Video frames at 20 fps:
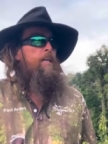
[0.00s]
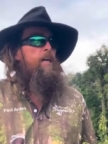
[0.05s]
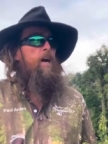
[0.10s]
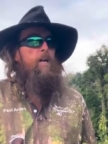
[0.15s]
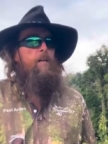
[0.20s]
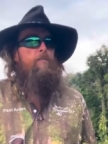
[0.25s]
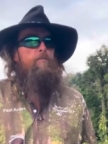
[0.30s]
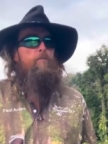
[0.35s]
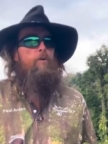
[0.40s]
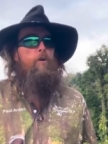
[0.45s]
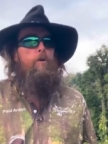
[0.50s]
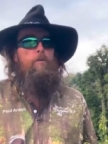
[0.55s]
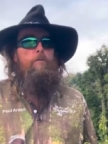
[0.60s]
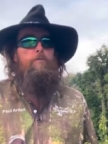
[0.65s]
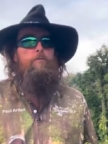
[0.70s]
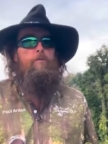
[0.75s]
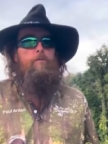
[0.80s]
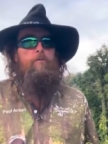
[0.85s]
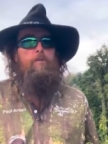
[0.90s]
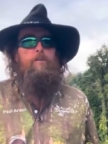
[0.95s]
kind of got
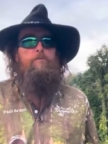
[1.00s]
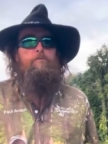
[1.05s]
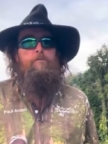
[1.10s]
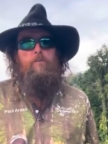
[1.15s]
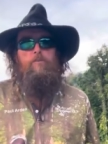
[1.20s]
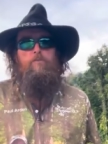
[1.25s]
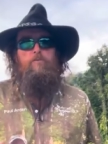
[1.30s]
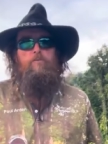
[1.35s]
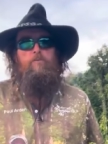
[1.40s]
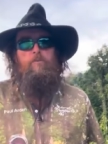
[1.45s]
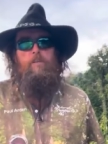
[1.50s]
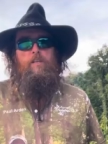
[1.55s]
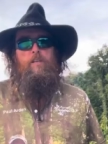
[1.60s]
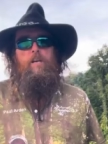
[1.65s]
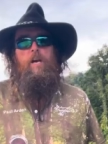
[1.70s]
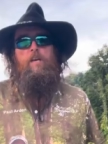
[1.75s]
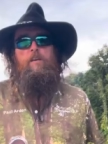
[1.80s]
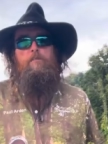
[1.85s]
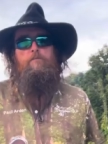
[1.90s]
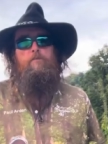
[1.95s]
through different. It
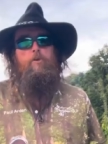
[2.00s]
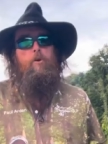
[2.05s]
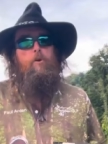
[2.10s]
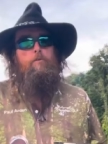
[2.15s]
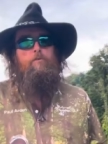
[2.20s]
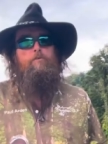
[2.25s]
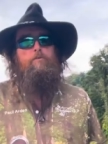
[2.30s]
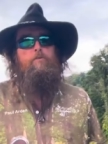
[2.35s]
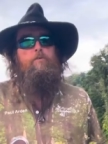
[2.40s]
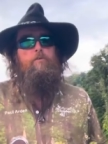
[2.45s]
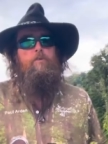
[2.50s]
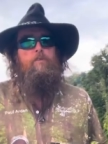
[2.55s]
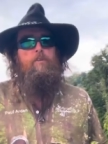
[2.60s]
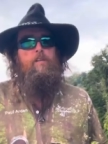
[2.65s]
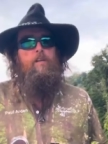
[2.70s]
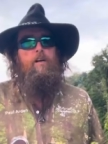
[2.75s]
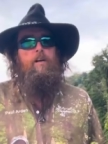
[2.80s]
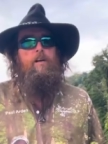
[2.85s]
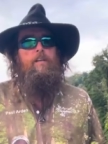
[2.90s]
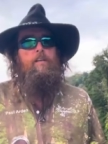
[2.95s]
kind of got through
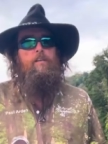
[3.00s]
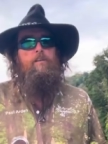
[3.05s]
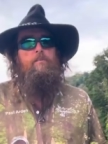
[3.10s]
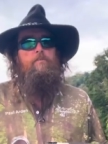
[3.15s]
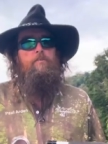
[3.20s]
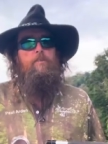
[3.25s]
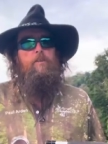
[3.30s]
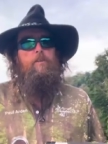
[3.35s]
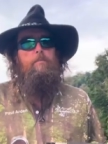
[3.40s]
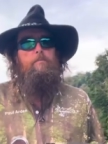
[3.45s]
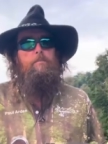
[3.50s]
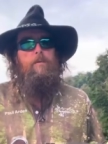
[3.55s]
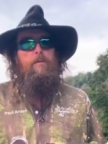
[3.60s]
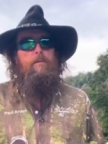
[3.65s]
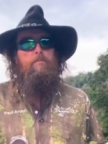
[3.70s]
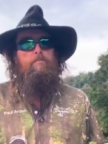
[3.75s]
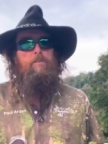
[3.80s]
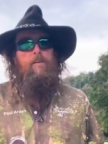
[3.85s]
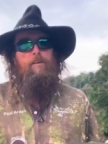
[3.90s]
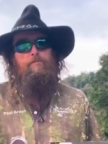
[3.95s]
the idea of there
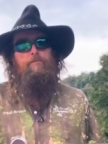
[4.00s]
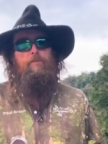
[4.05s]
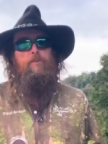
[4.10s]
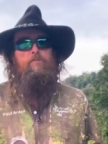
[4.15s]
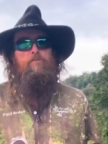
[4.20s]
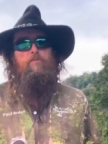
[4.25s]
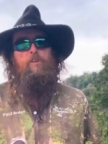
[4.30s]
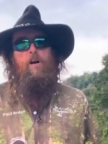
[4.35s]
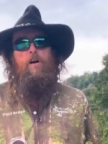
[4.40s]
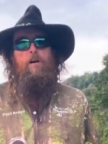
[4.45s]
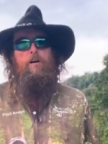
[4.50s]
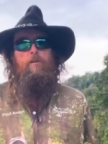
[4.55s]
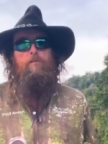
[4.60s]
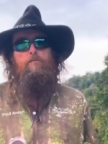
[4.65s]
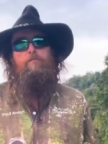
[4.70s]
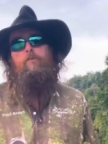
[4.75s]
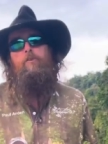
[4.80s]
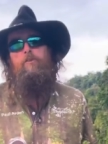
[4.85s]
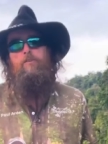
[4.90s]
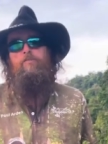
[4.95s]
being different styles.
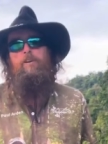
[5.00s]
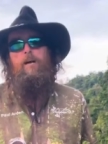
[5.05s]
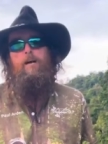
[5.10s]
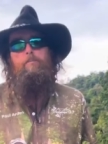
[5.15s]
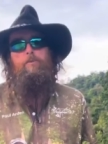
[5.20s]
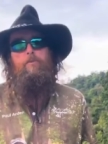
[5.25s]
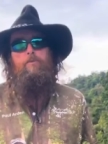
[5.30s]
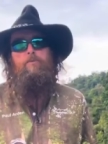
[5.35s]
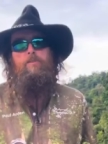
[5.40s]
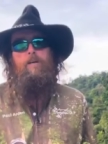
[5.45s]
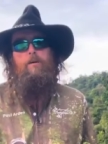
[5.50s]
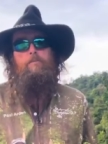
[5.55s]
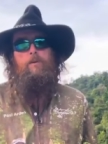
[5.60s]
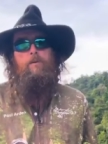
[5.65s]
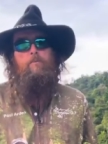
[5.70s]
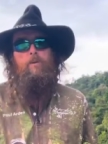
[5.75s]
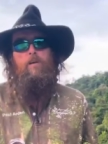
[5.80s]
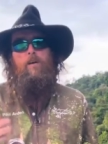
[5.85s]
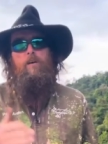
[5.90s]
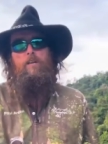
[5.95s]
For example, somebody
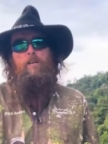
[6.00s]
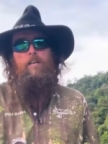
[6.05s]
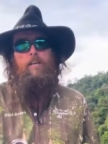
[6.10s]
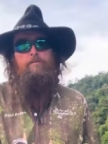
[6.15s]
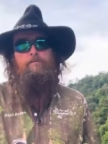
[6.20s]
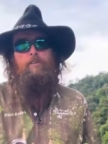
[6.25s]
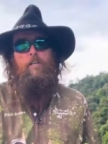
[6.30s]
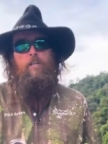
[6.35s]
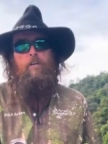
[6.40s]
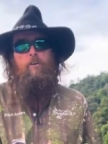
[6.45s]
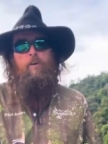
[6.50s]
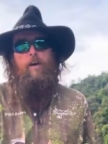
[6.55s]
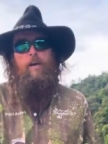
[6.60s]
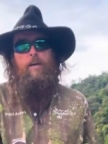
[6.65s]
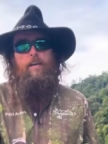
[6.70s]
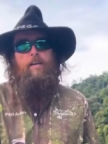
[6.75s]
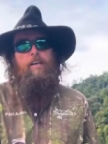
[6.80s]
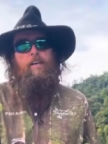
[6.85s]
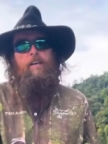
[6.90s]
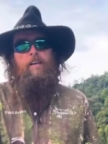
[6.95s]
would go to Lefty
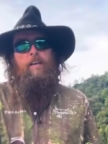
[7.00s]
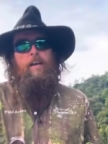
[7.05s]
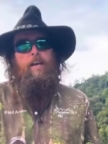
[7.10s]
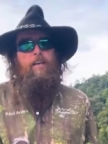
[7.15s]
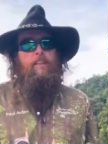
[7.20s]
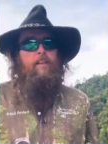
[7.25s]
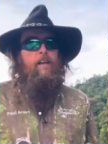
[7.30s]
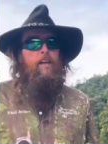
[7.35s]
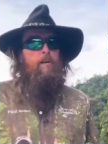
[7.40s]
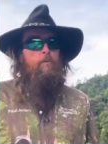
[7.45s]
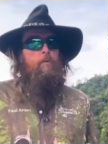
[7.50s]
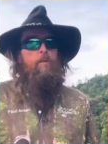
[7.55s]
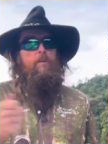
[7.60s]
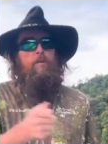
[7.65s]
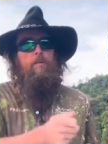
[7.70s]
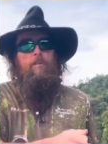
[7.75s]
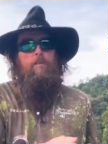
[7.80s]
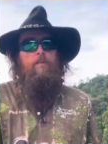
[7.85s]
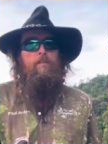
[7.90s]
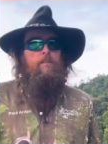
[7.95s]
Kreh, and they would
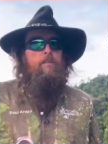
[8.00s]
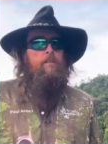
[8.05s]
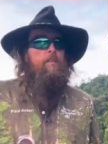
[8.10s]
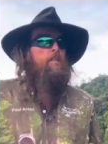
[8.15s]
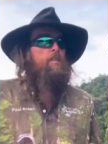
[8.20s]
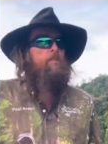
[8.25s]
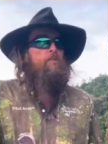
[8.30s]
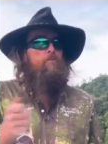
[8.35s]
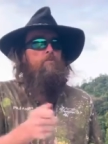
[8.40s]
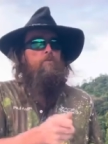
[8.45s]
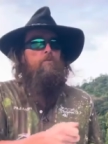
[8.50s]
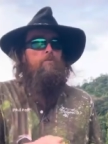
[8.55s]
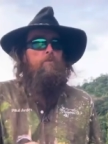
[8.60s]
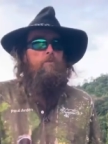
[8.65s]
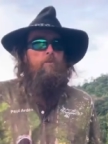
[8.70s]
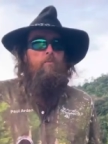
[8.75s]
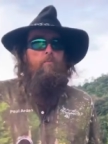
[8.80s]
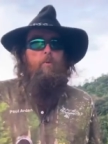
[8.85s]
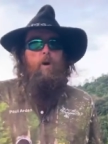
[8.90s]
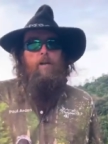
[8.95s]
learn to
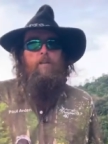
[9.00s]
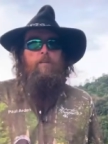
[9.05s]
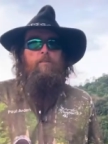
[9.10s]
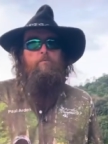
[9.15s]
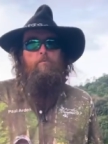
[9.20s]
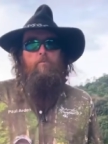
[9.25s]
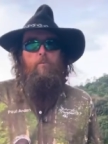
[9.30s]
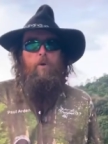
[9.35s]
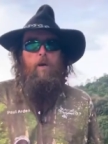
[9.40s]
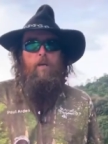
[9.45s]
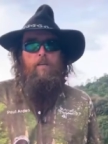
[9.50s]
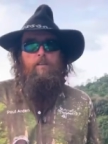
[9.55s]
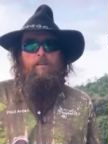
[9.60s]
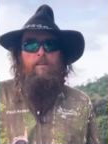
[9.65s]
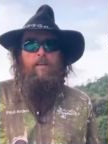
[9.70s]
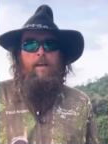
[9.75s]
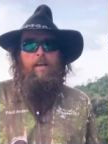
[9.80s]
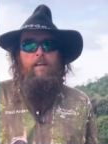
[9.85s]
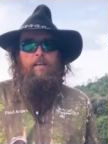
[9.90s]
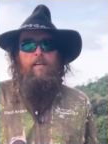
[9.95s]
do one one
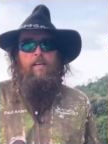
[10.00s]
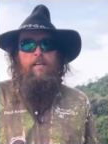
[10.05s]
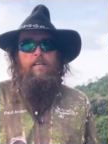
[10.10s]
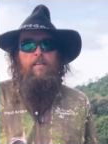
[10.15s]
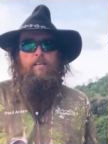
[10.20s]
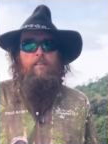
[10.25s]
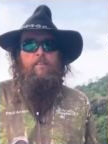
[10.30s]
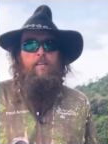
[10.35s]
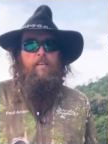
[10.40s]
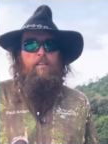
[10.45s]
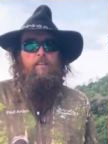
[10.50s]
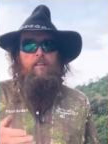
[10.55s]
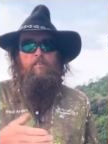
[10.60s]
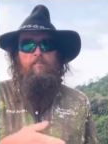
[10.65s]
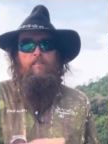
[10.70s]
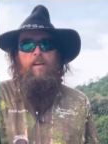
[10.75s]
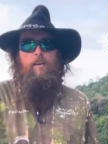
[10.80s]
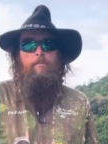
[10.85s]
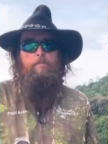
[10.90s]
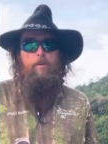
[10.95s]
technique and then the
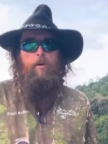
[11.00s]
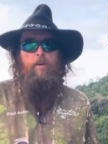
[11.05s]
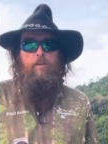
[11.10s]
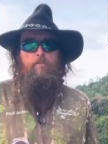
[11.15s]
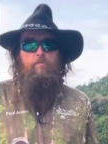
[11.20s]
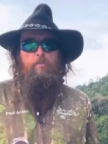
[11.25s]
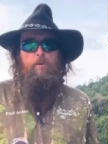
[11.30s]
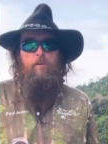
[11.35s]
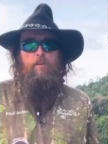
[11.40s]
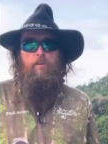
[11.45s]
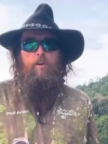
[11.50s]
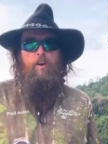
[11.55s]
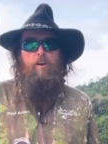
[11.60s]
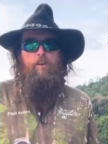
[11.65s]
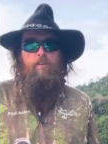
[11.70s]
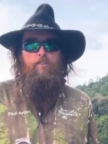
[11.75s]
same person would go to